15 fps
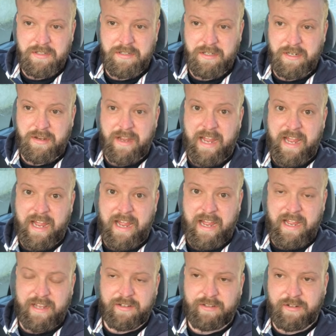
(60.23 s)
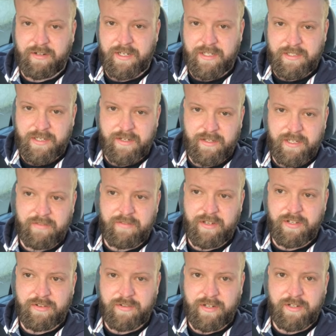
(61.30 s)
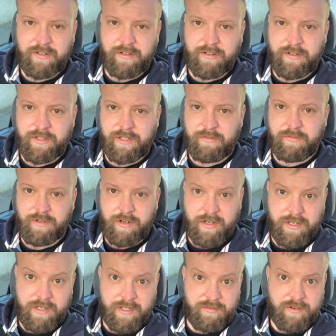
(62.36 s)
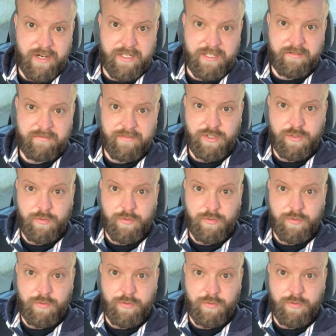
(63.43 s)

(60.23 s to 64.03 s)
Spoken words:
you go, dog, let's go, you give it a treat, or you die and distract it with a